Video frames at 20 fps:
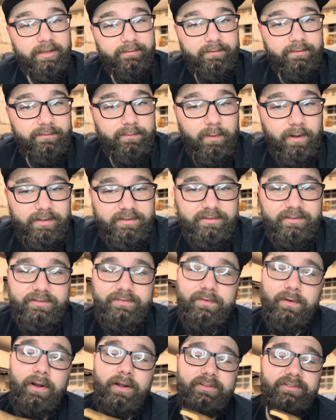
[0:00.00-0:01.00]
If you've watched this
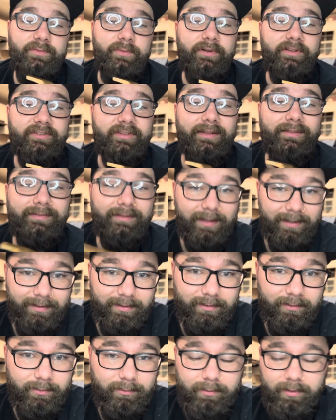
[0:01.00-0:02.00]
far, I just want to say
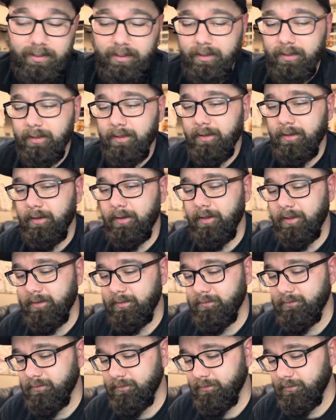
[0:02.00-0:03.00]
thank you.
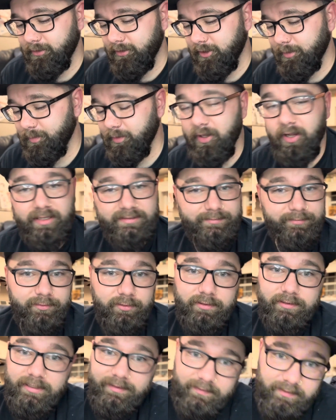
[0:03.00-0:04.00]
It'd be awesome if
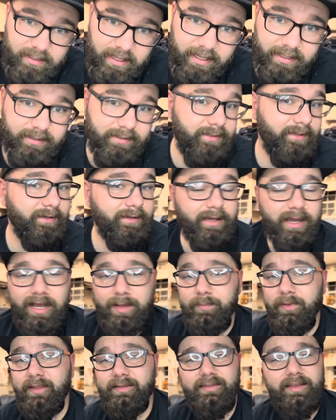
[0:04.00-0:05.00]
you could leave a like, a
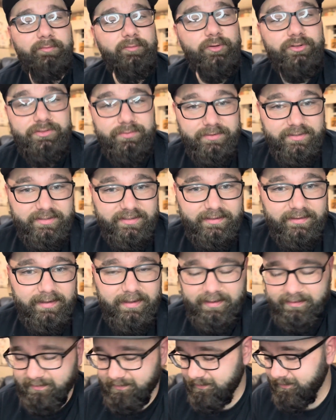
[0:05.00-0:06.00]
comment, tell me what you want to see
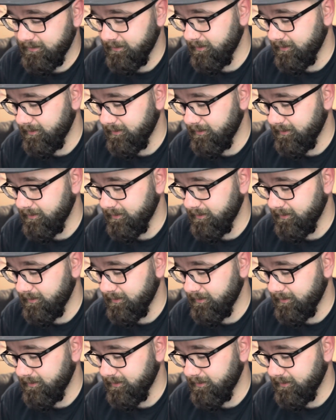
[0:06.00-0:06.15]
next.